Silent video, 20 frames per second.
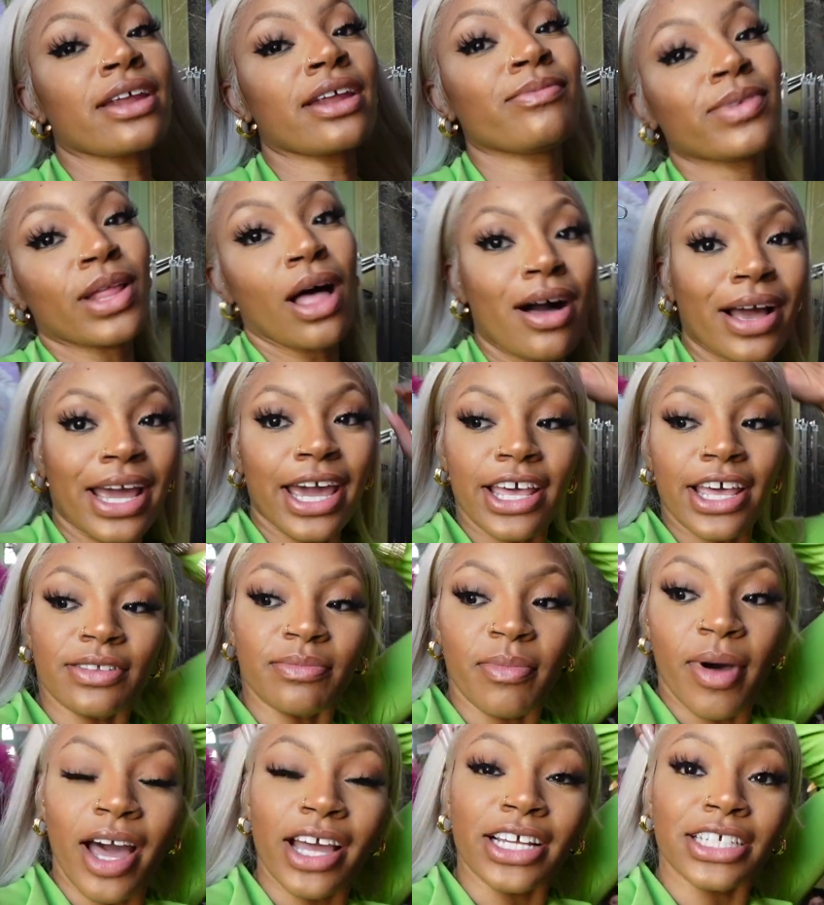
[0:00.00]
to vlog as
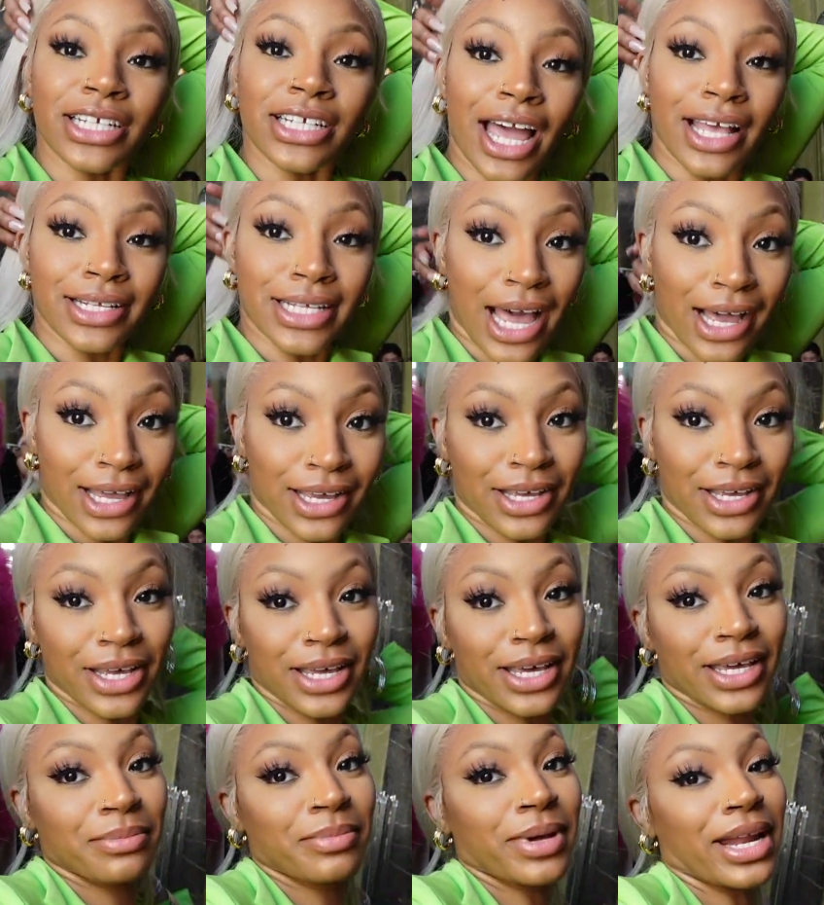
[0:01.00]
much as I
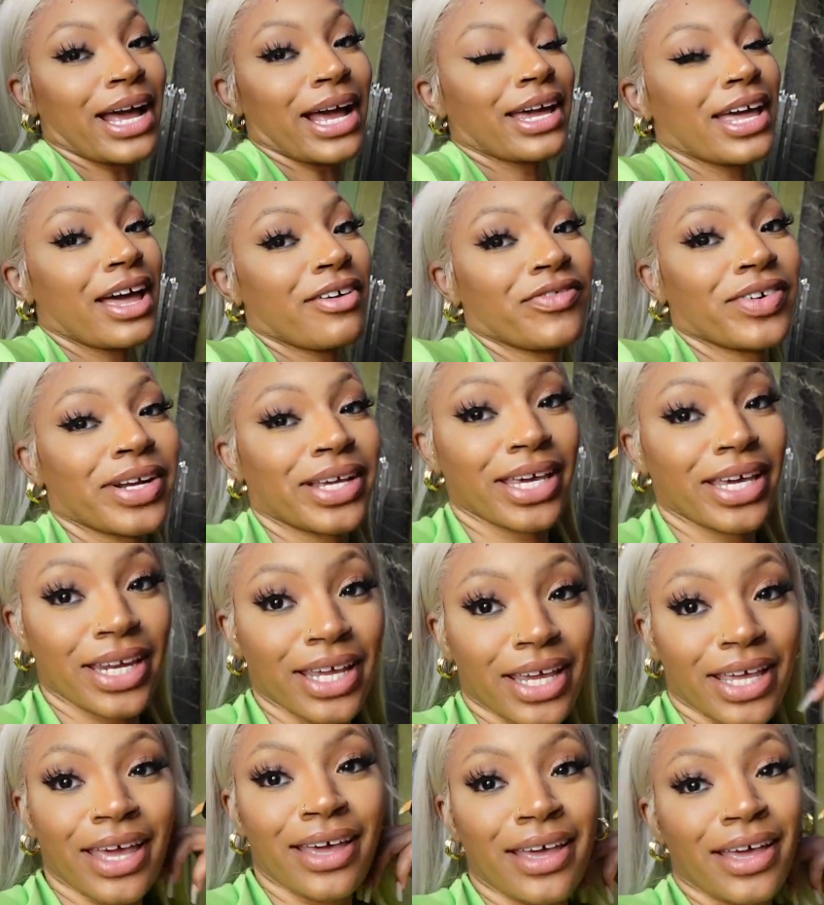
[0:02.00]
could, but I kept
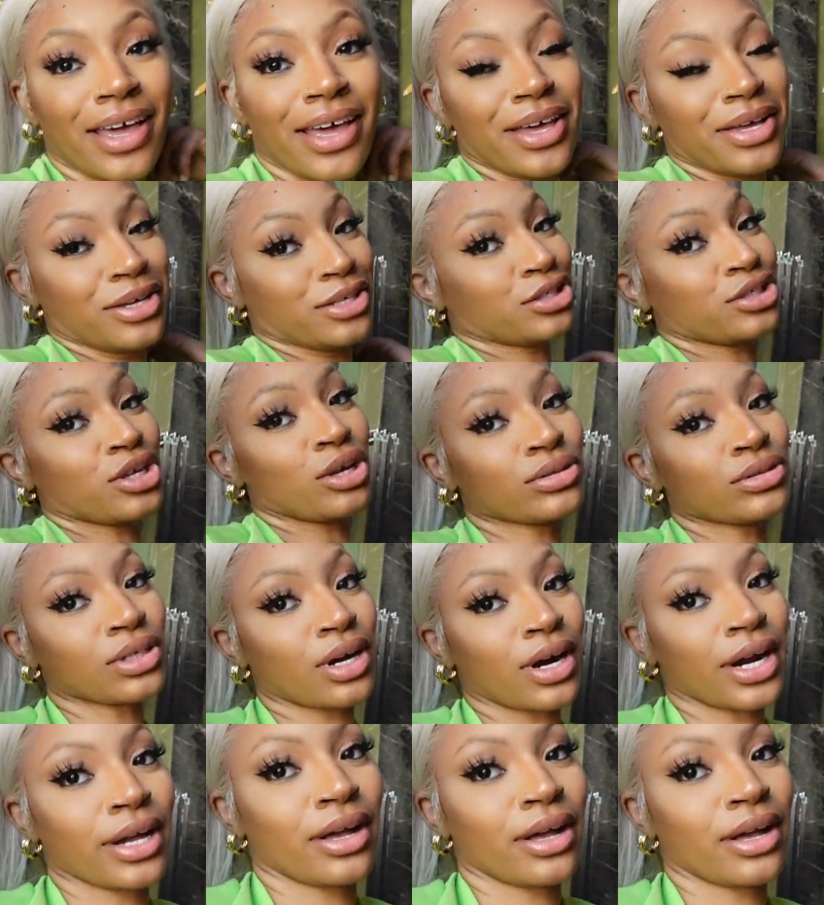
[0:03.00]
forgetting. So sorry,